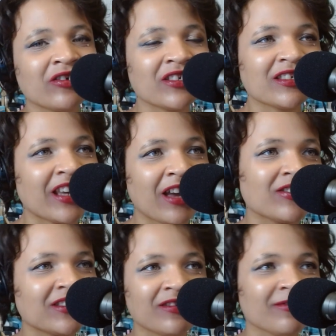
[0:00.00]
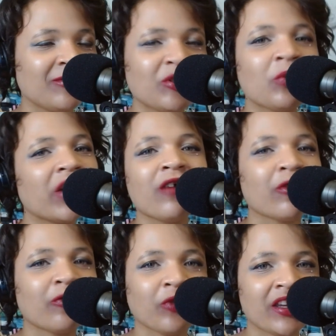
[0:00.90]
I was just like, I'll just do
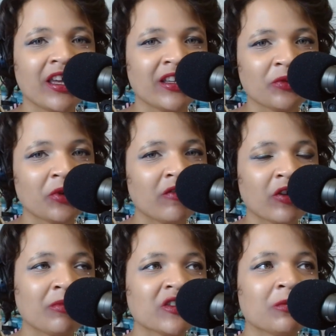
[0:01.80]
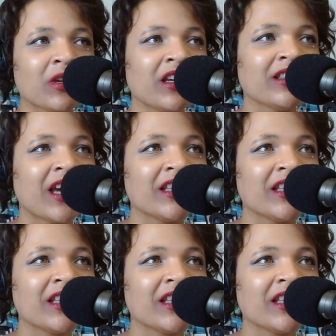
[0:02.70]
whatever freehand, whatever comes to mind.